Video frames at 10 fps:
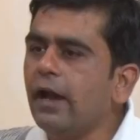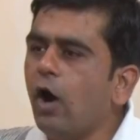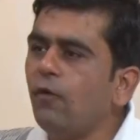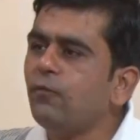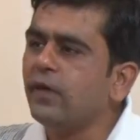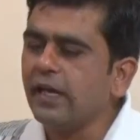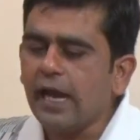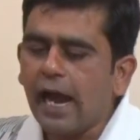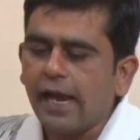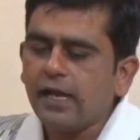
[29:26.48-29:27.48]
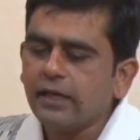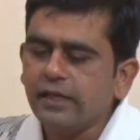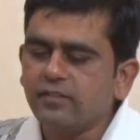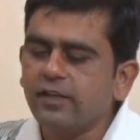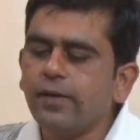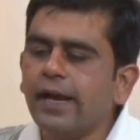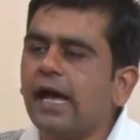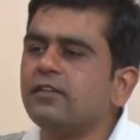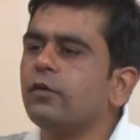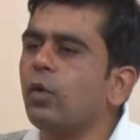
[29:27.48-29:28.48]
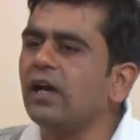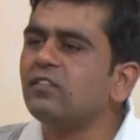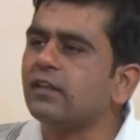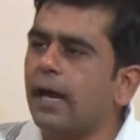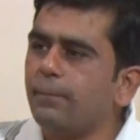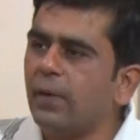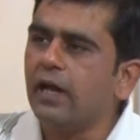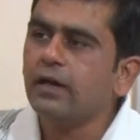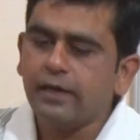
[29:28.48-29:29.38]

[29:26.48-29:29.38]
of Ti is given as a noise sample,